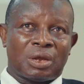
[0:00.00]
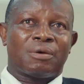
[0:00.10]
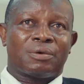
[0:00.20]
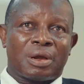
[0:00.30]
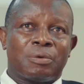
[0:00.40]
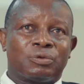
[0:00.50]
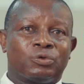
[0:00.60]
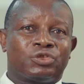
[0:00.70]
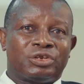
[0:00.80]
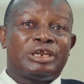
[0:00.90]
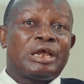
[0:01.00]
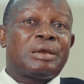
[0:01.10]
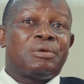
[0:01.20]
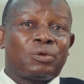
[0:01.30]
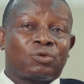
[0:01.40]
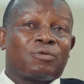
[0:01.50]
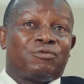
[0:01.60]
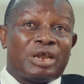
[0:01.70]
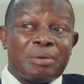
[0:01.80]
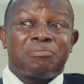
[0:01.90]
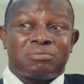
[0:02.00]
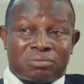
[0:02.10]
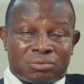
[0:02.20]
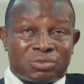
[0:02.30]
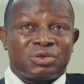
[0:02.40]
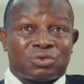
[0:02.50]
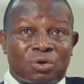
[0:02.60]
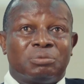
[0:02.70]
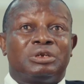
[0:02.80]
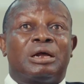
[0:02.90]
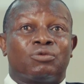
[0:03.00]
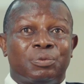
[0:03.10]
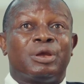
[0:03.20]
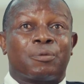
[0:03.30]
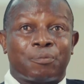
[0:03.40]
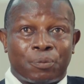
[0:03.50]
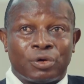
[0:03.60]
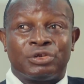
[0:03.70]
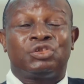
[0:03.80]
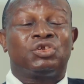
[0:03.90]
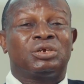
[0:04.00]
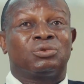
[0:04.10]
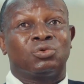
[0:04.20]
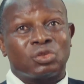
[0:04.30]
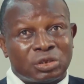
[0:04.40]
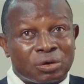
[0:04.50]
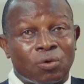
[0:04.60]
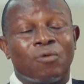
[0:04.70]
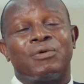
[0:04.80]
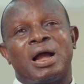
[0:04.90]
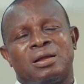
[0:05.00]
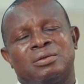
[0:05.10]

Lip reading: I want to see there a lot of them coming out to be a politician, to take over